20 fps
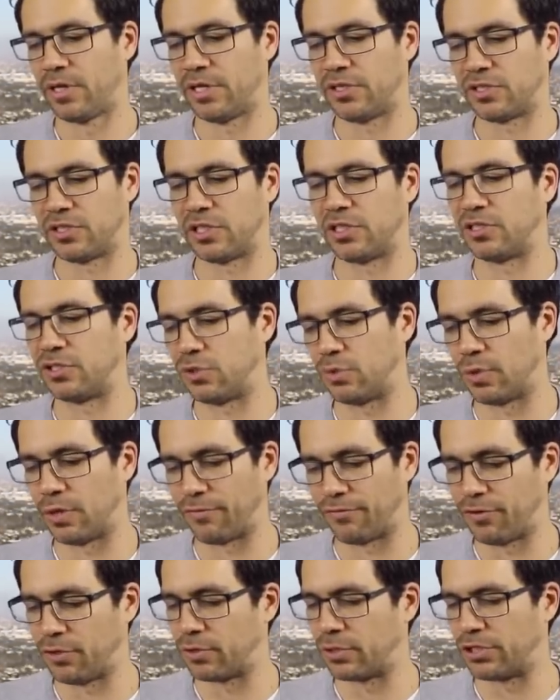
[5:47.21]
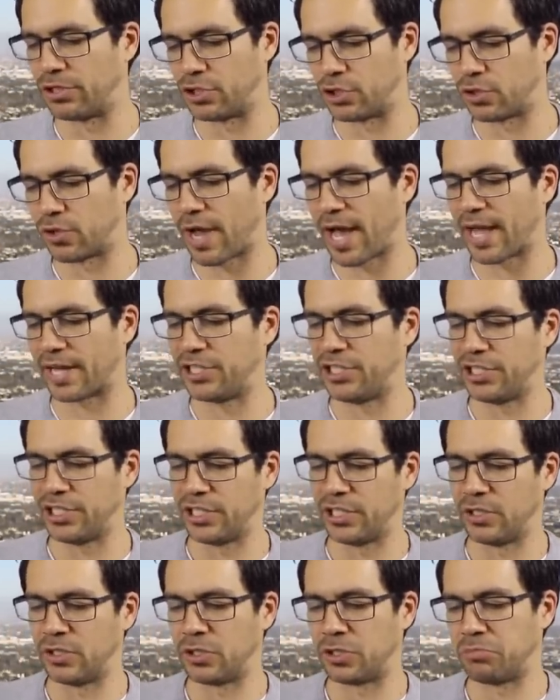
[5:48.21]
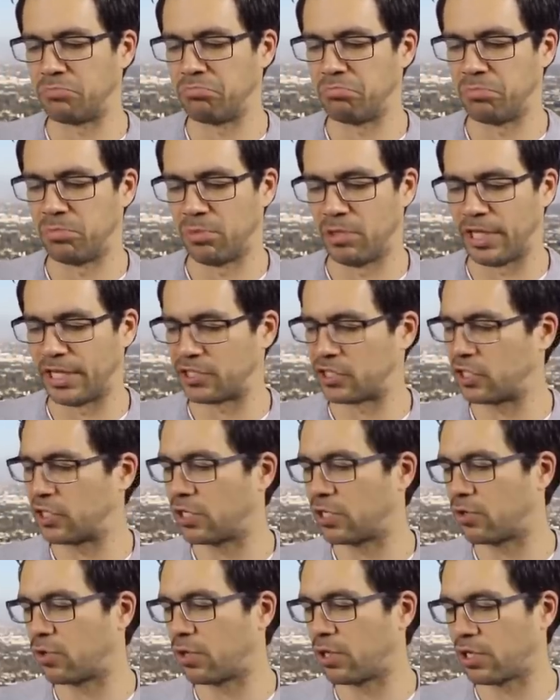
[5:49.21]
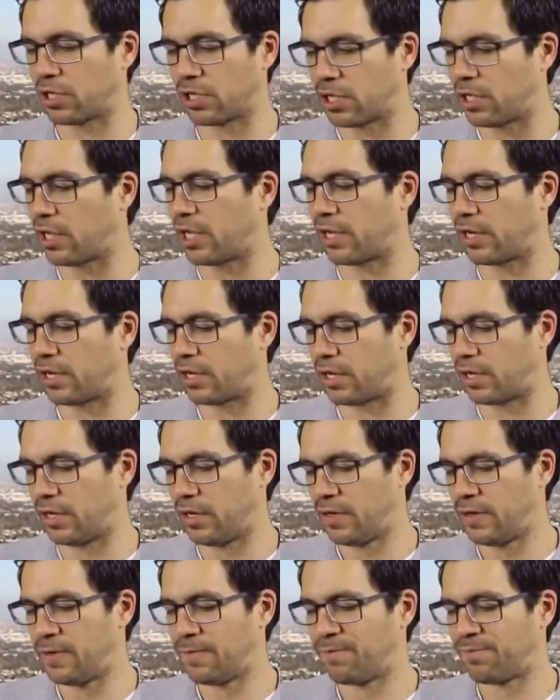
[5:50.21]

He says you want fewer distractions, less clutter.